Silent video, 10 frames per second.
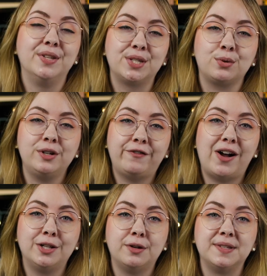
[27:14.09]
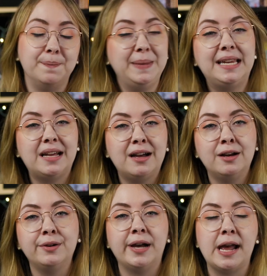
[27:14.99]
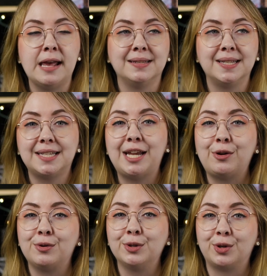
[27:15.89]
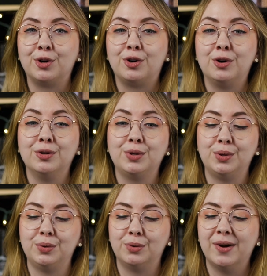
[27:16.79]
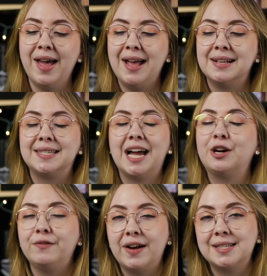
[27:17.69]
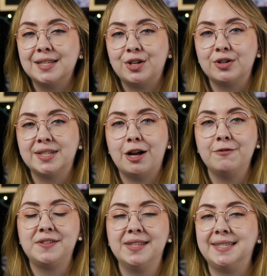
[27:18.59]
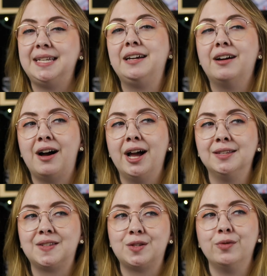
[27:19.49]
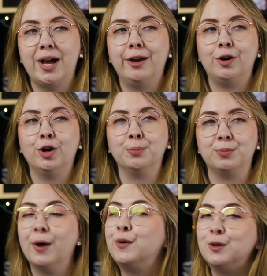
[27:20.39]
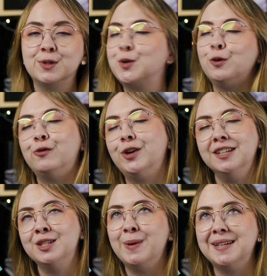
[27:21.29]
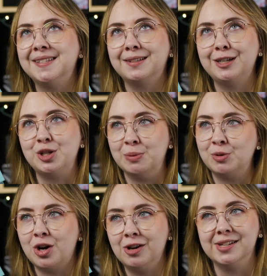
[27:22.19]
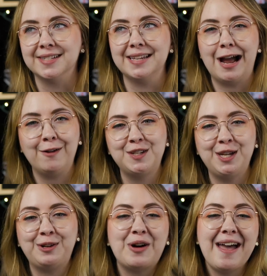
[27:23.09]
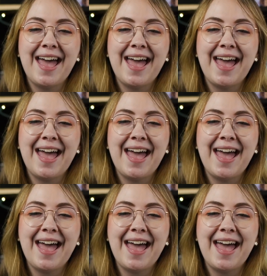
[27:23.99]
The story follows Mina, a 16-year-old girl who sacrifices herself to the sea gods so that her brother's girlfriend, basically, Shimchong, doesn't have to,